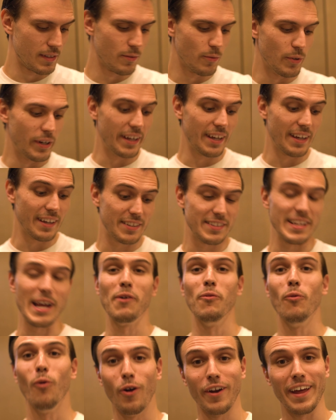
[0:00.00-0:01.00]
We're here. It's
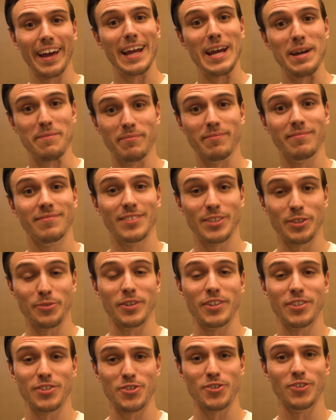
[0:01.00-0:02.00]
now 1am
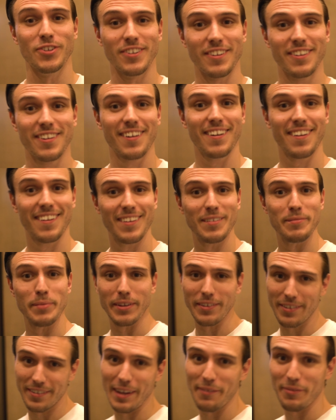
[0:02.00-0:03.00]
to us, George
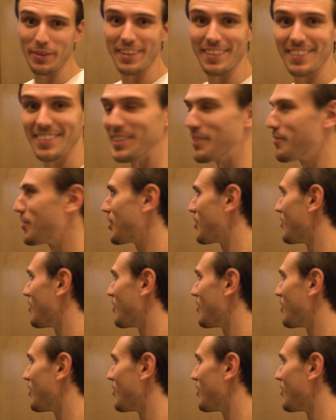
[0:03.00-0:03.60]
but seven, seven